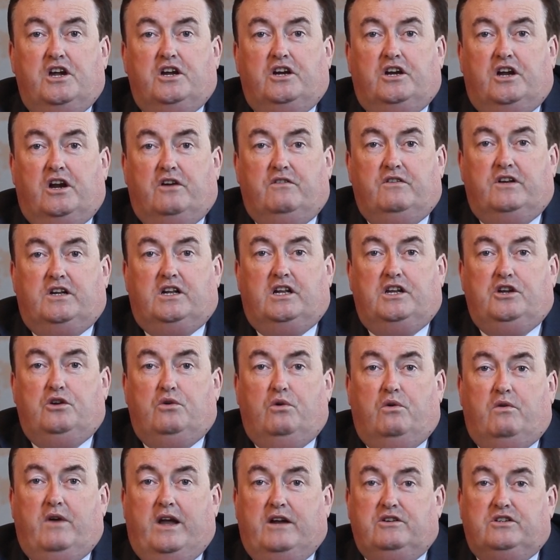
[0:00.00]
currently
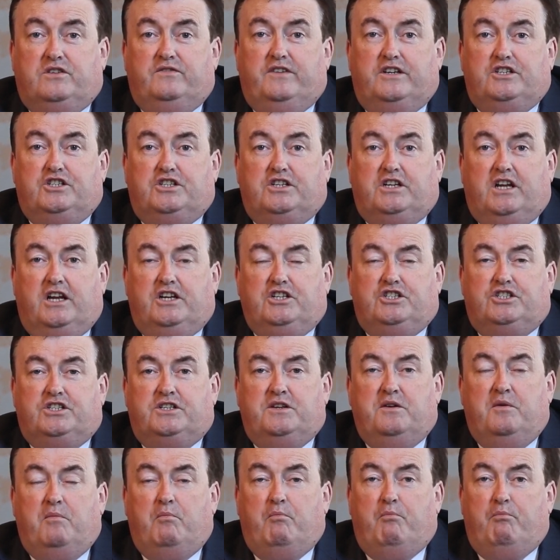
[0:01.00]
who are out of
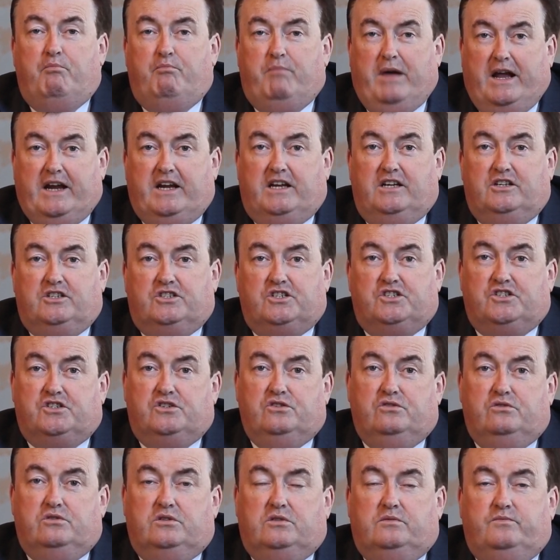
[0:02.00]
education back into
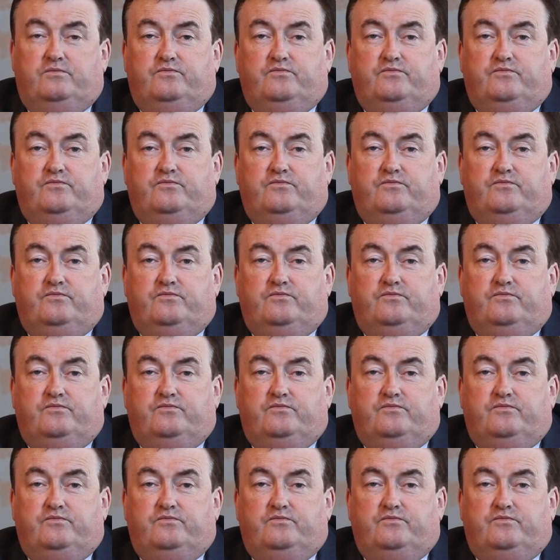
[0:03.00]
school.